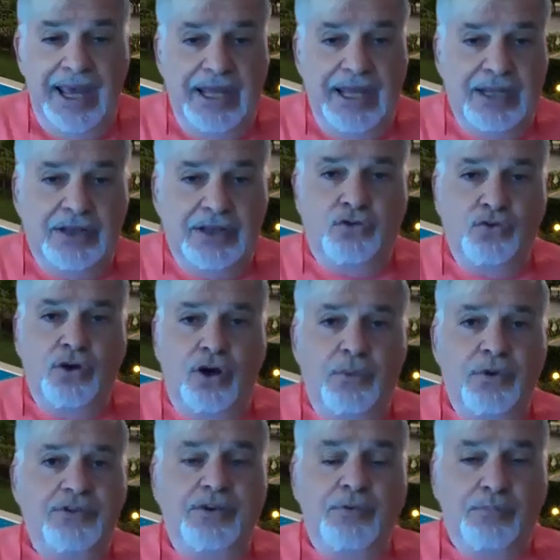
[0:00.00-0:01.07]
And to know
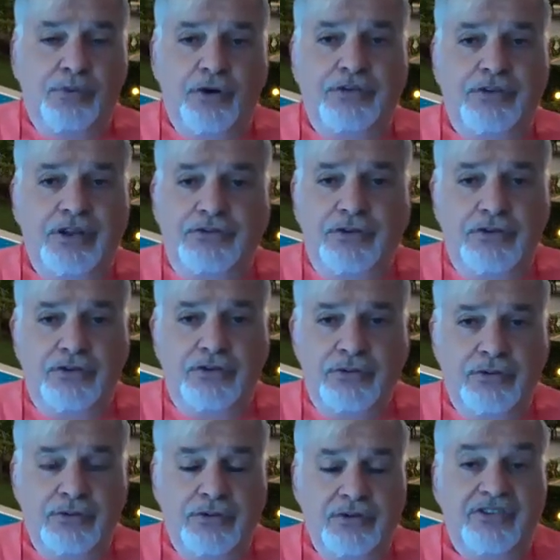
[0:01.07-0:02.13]
what's important to
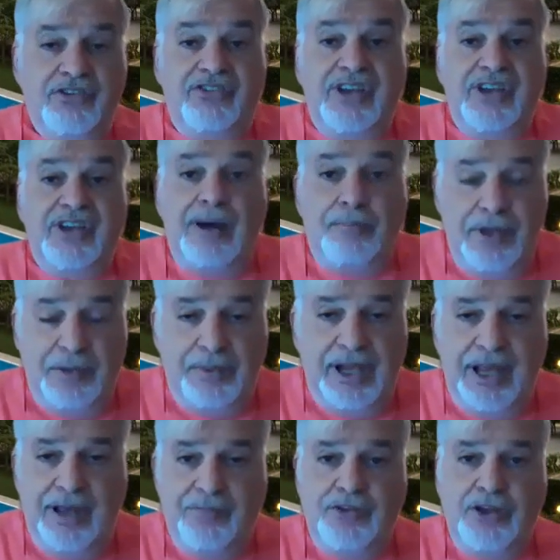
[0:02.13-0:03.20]
you, some people
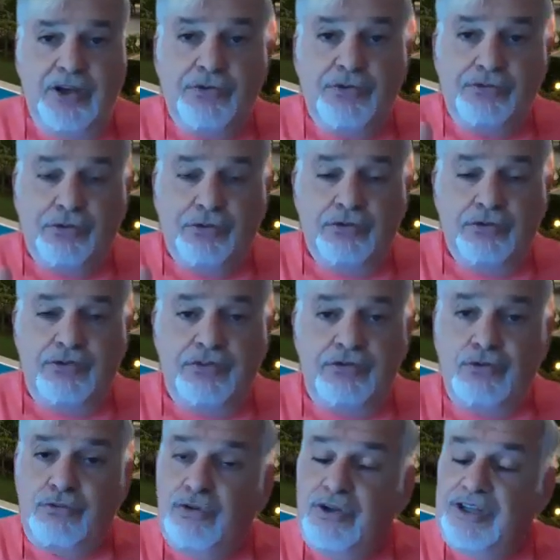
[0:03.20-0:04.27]
have the resources
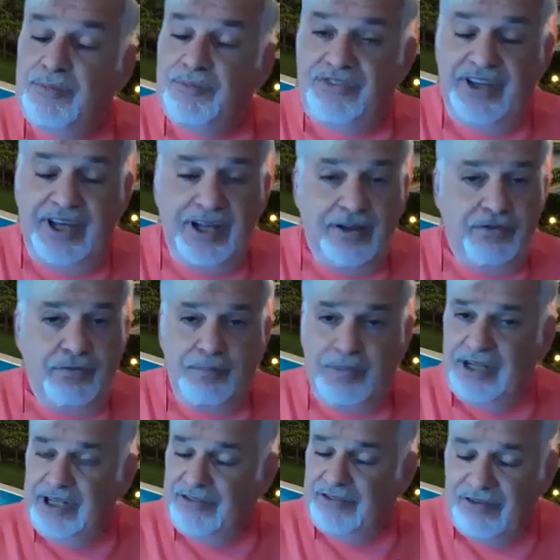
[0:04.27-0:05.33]
to do it themselves,
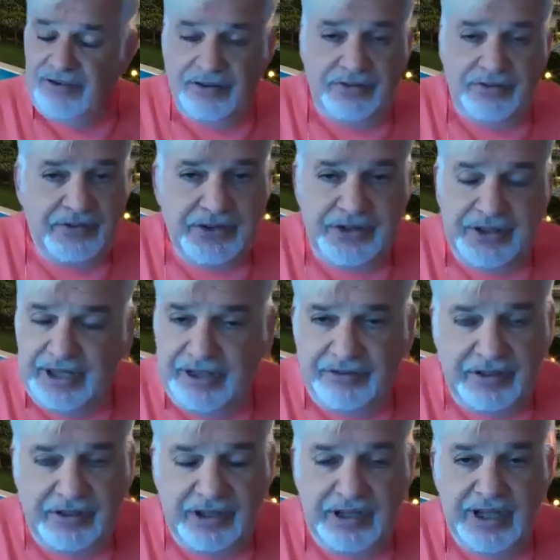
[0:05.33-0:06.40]
but it's not very
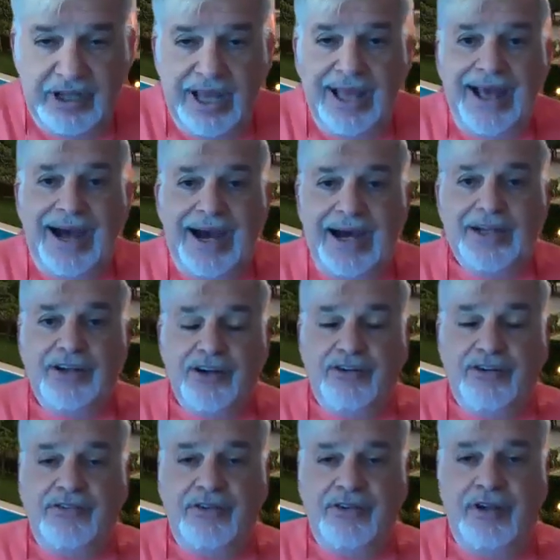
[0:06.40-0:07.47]
easy.
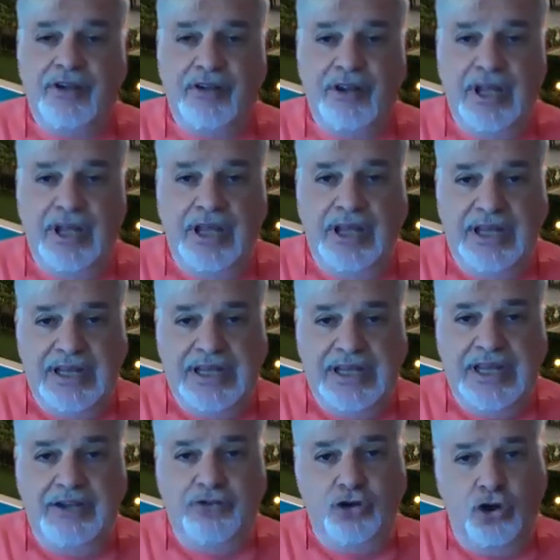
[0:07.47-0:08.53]
Others
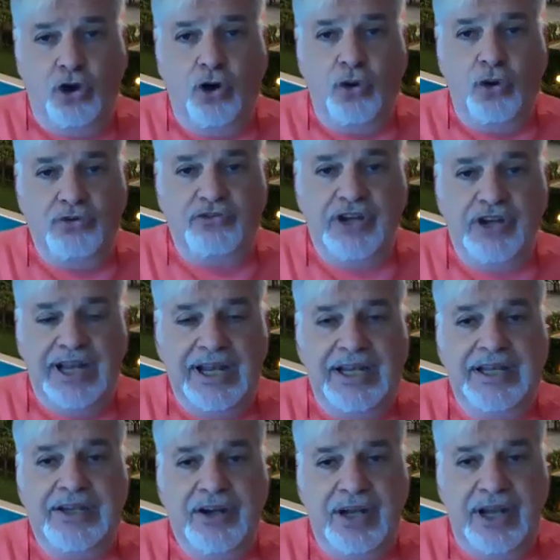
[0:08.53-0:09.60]
need coach and
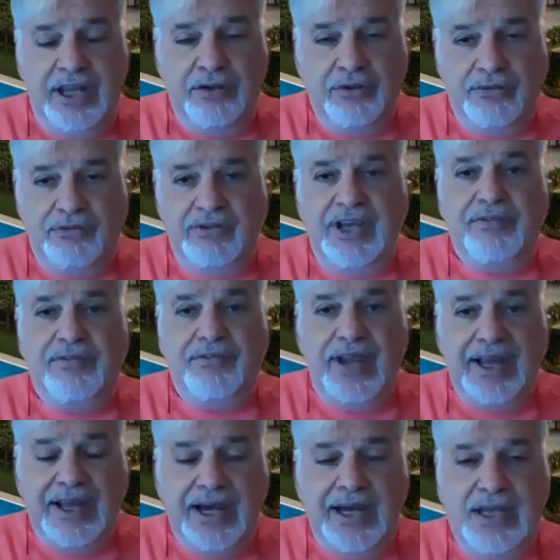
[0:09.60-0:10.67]
leader like yourself,
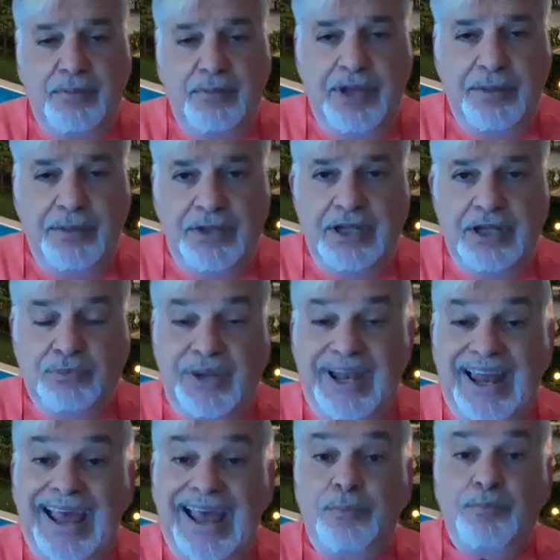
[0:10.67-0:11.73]
like other people that will
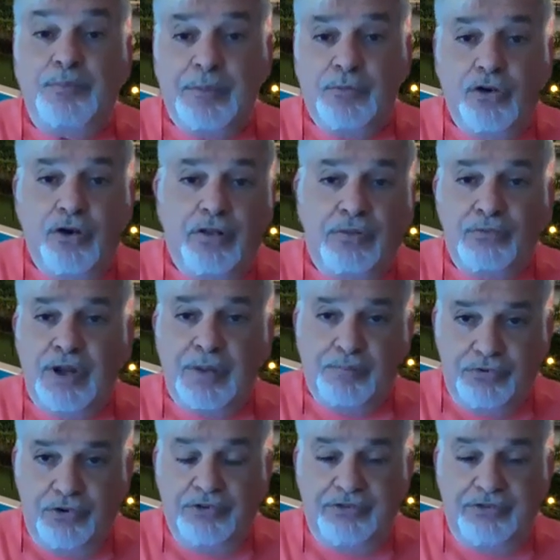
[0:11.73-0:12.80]
help them go through a
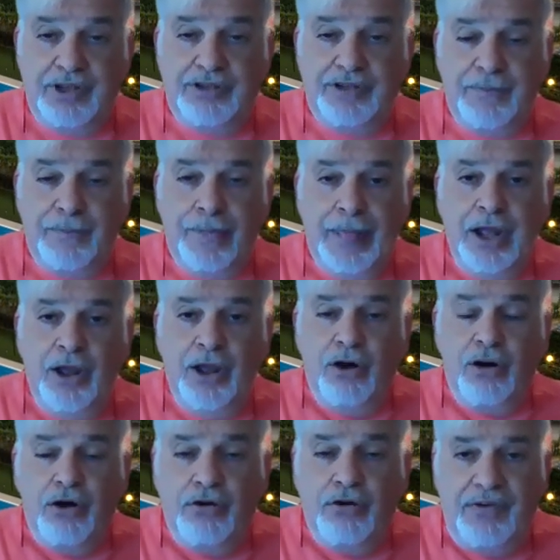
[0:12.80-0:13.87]
process
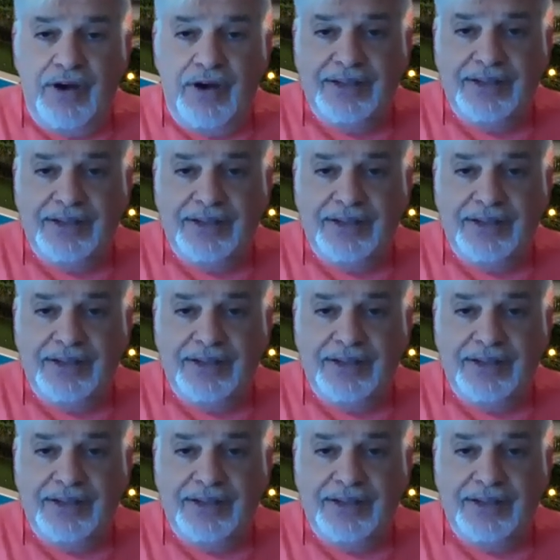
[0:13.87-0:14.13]
of